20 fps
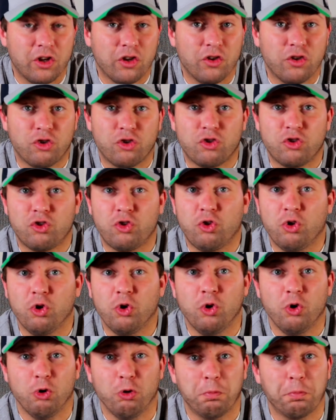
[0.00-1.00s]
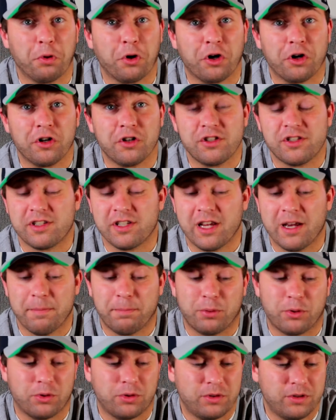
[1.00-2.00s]
super
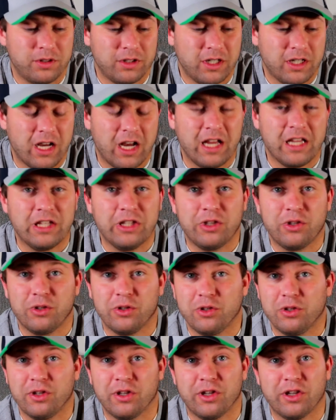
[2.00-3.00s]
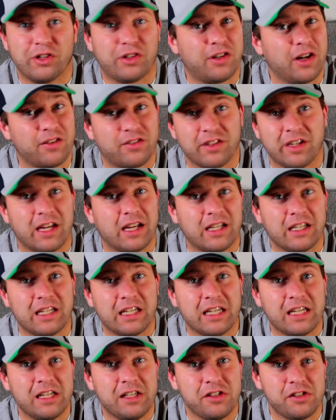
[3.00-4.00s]
simple. Doesn't get any
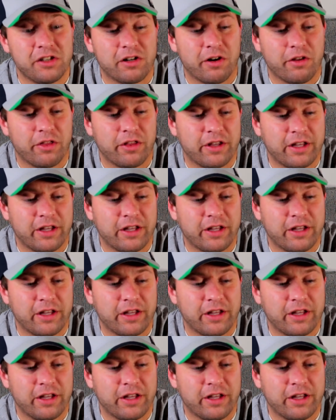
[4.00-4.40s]
easier than